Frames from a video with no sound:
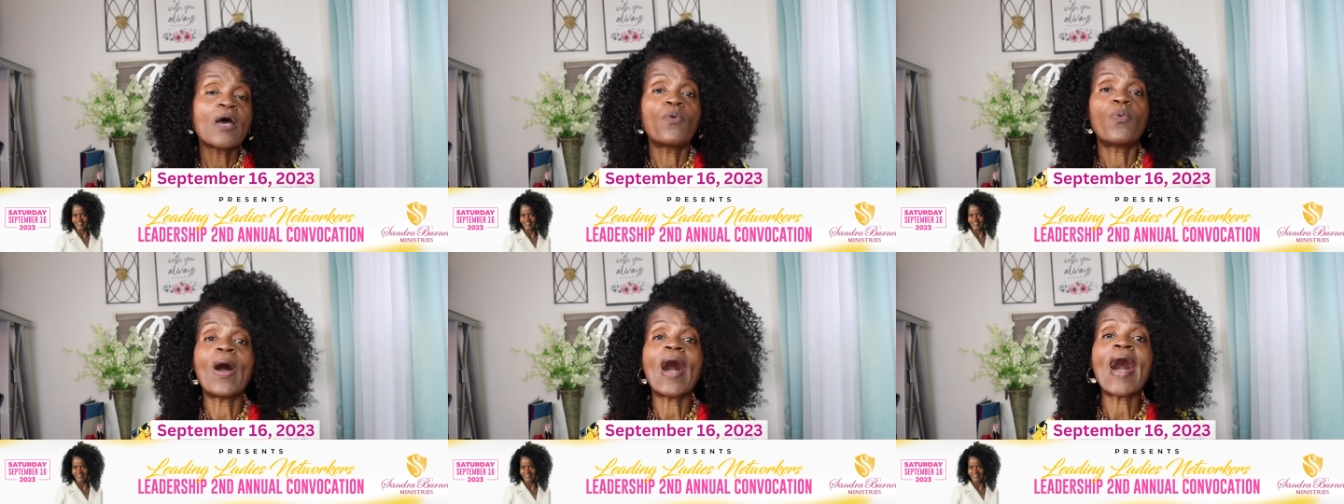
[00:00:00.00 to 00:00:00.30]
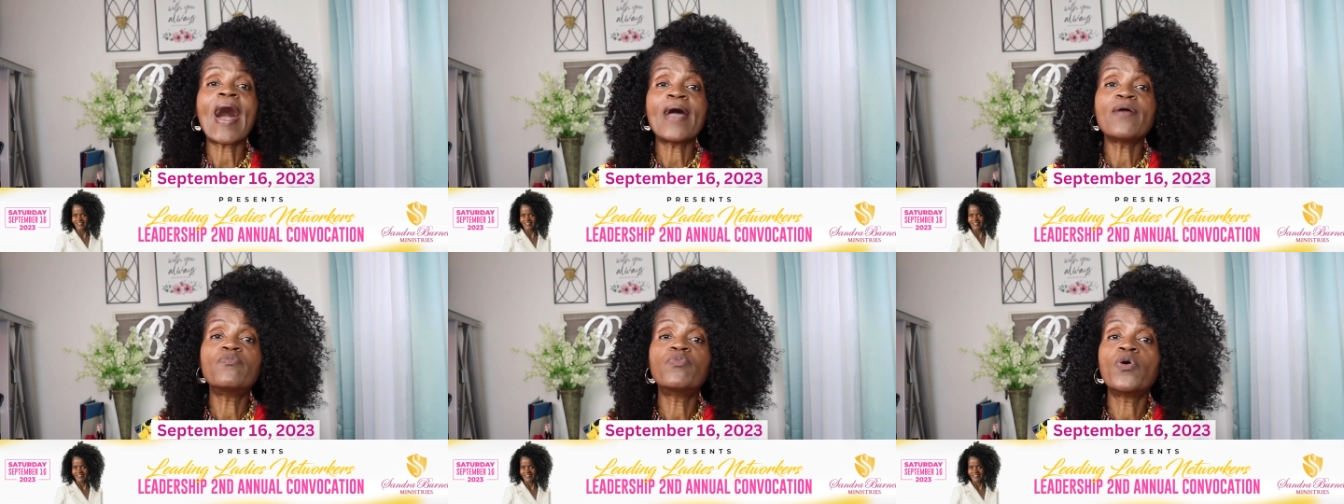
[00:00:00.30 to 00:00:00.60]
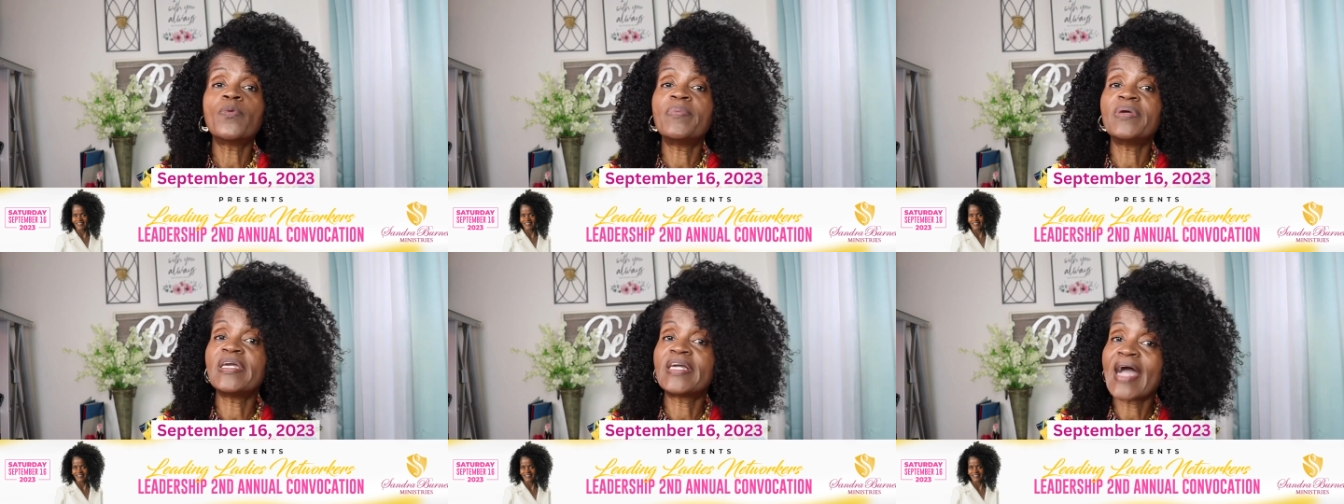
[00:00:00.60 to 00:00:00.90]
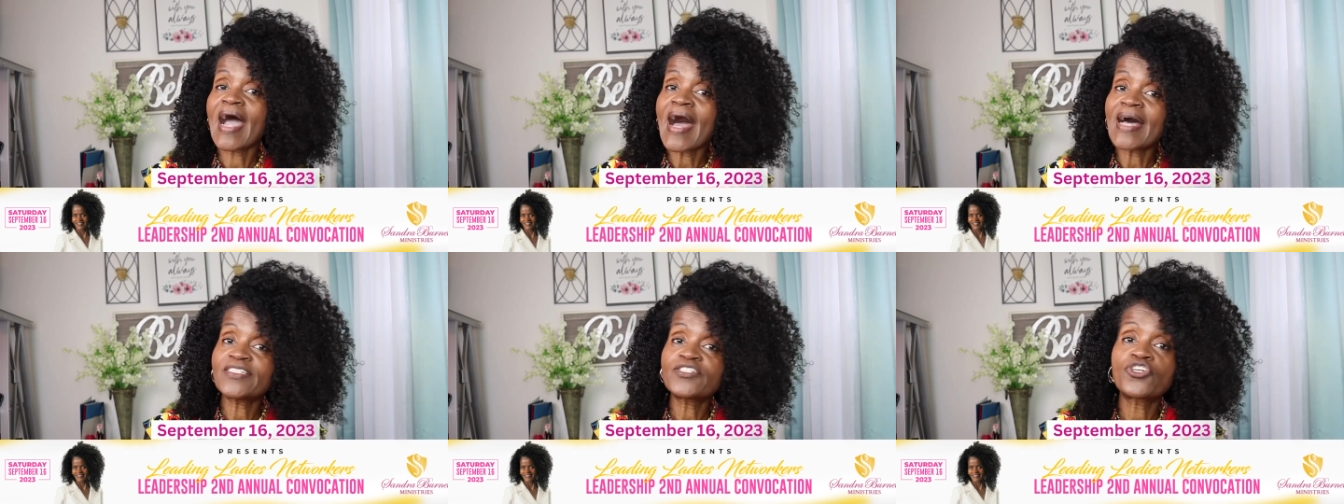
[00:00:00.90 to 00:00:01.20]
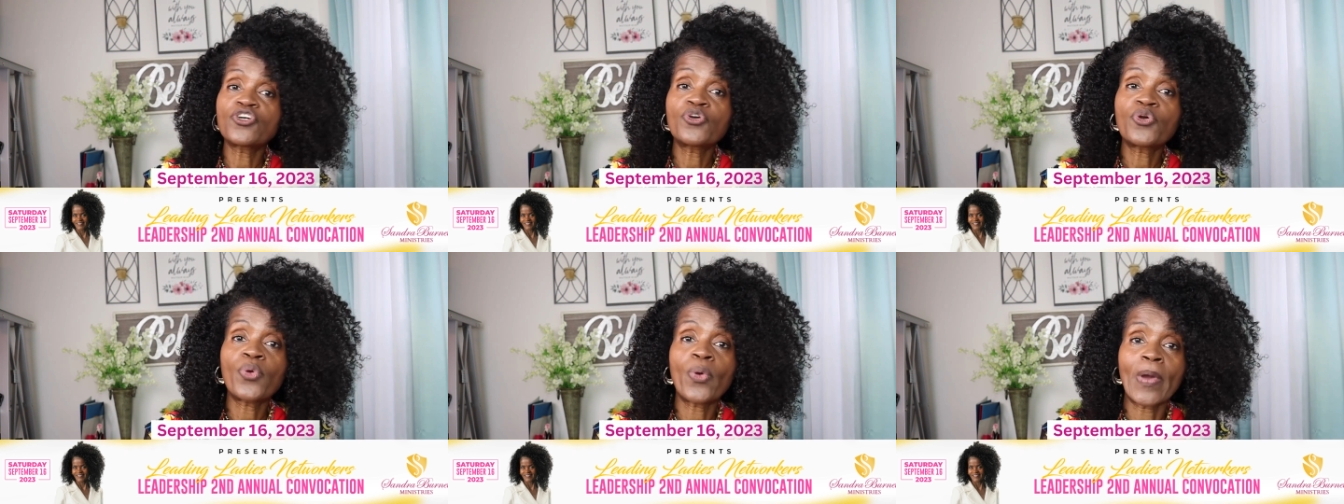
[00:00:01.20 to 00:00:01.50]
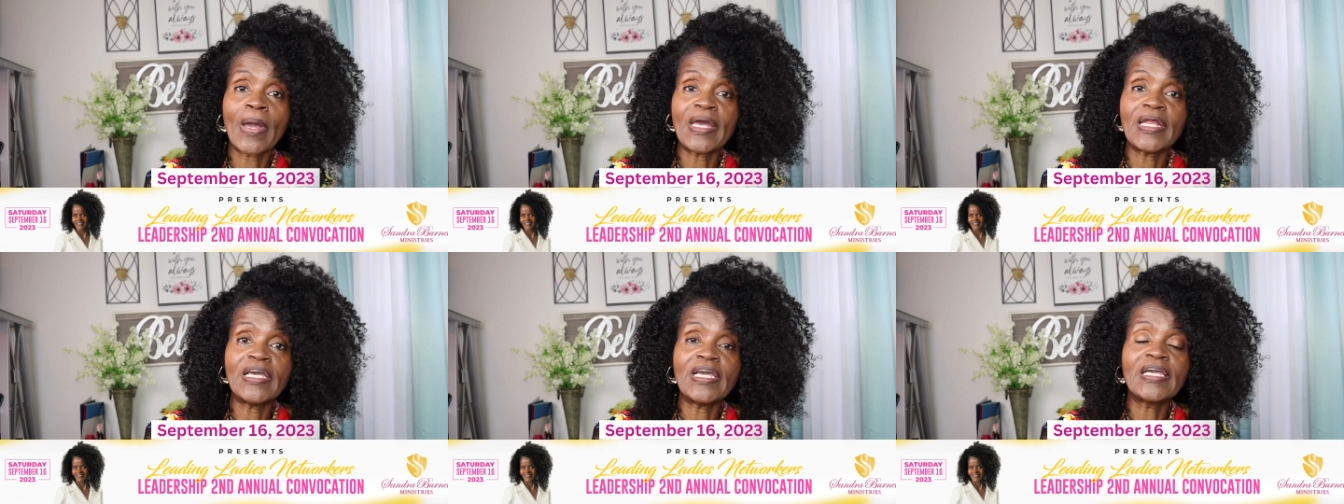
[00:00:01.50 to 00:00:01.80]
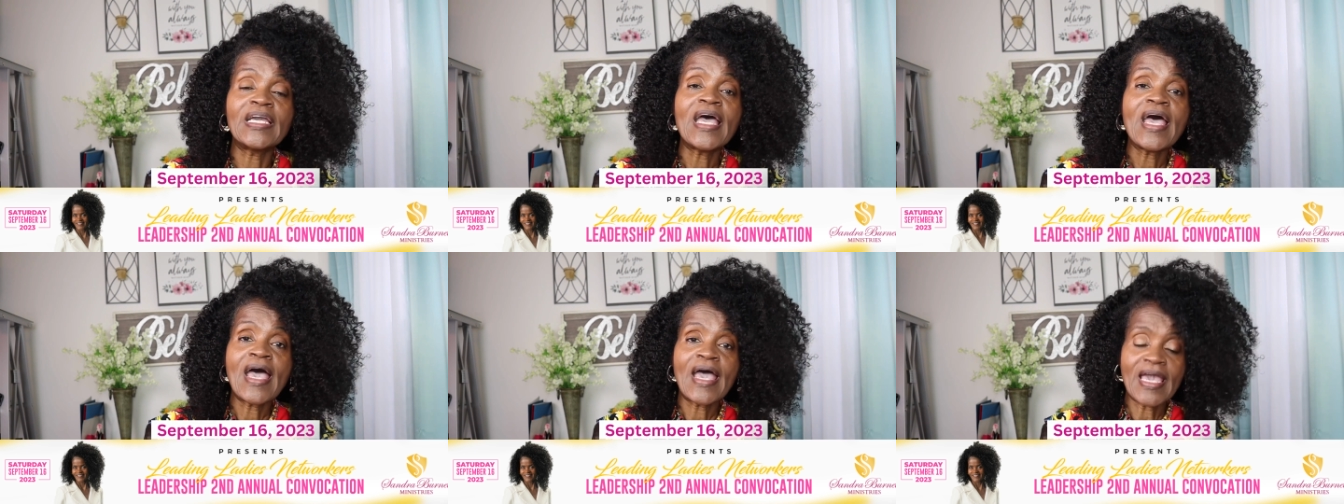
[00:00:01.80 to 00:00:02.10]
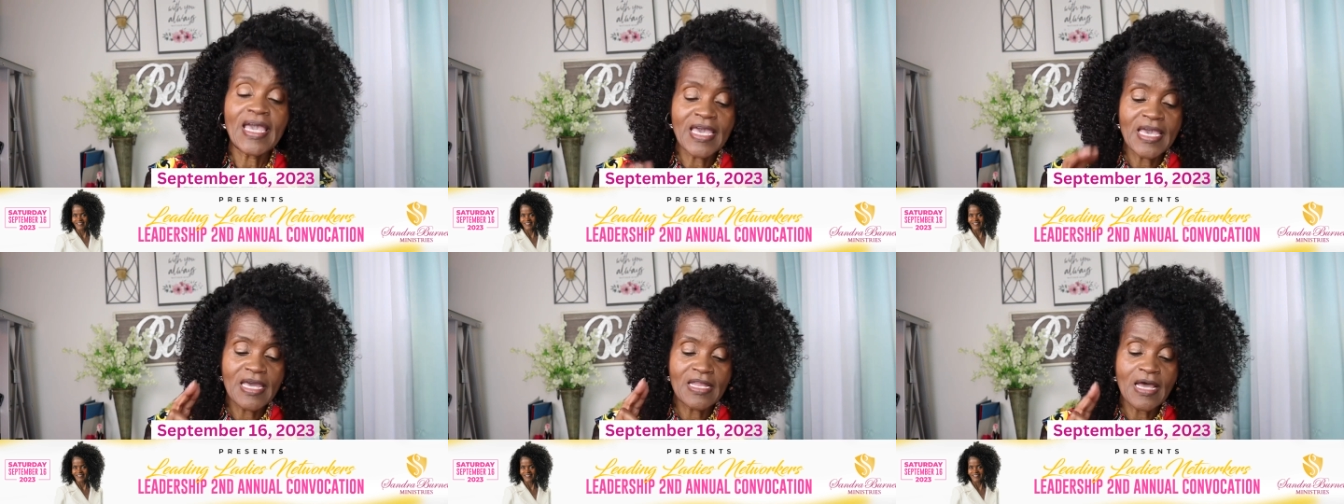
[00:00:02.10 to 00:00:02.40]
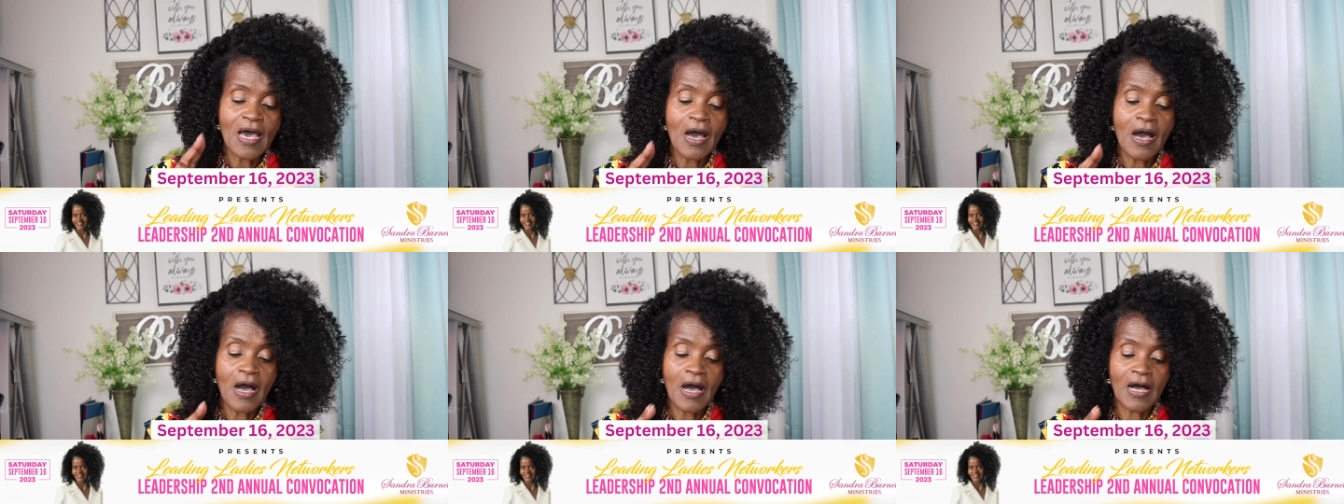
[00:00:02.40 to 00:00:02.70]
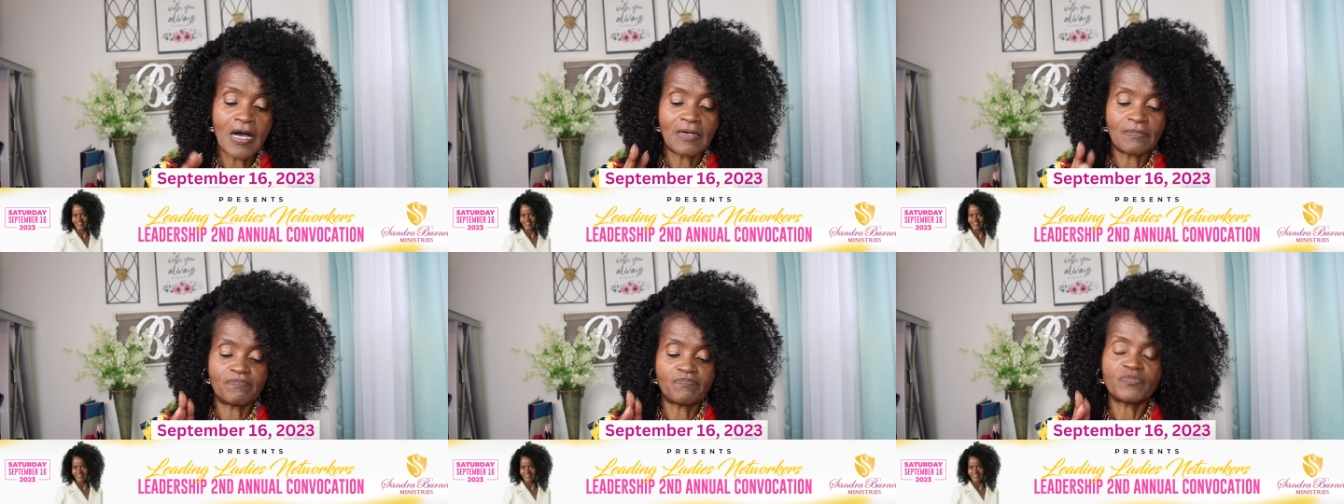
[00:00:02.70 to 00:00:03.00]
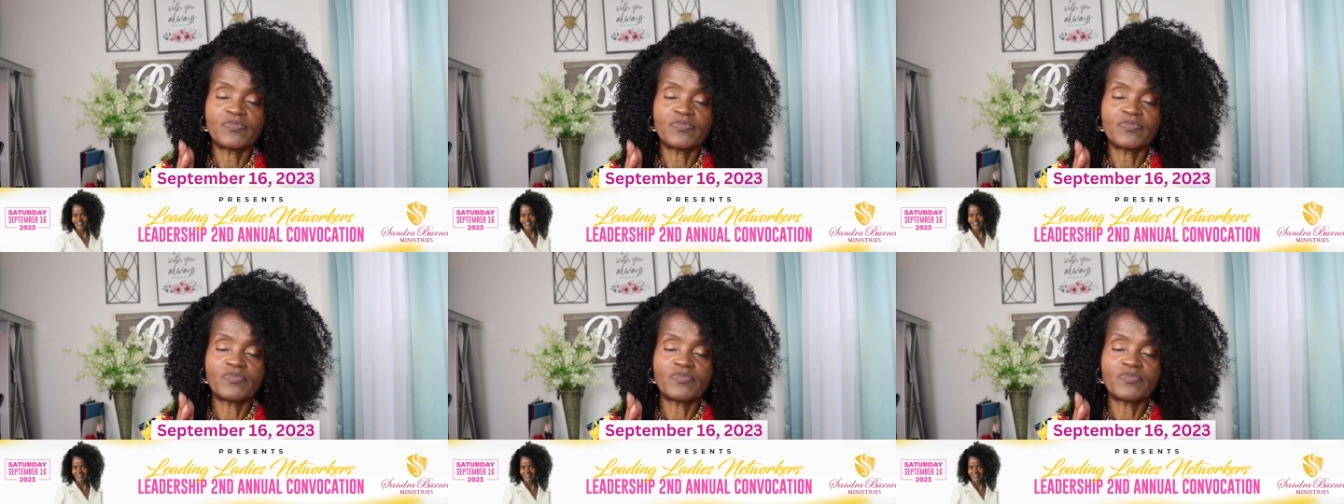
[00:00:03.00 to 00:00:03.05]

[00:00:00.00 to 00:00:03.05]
where i will be consecrating and uh,